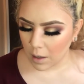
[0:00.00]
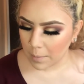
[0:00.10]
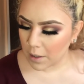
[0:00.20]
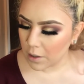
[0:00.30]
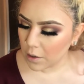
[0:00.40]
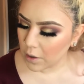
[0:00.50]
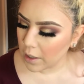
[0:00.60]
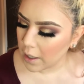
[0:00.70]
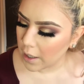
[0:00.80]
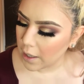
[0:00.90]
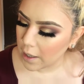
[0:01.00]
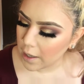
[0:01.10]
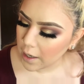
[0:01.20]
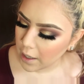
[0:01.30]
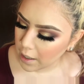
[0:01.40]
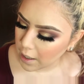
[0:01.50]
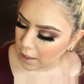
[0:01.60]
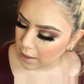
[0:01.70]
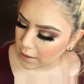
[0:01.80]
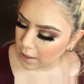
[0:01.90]
I'm gonna go ahead and
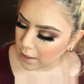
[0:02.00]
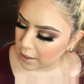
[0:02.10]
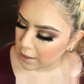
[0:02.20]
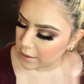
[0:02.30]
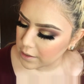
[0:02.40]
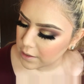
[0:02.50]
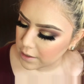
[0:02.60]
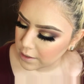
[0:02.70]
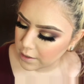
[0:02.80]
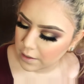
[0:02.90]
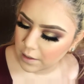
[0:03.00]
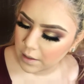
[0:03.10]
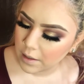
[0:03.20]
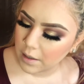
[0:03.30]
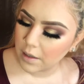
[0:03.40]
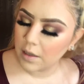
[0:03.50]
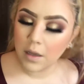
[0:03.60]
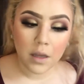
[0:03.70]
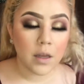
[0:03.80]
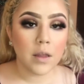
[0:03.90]
highlight
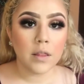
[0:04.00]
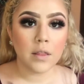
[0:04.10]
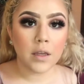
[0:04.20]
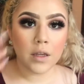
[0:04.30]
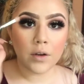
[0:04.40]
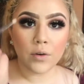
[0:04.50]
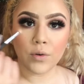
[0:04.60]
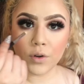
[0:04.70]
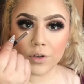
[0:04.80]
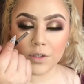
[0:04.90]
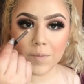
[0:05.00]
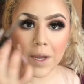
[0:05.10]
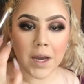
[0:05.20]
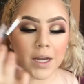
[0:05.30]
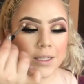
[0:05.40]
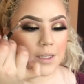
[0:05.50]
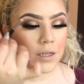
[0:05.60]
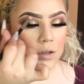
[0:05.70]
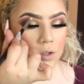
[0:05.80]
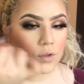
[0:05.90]
the inner corners of my eyes and
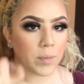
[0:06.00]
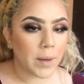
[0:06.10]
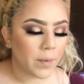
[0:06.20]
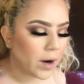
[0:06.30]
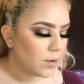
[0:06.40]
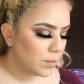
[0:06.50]
also my brow.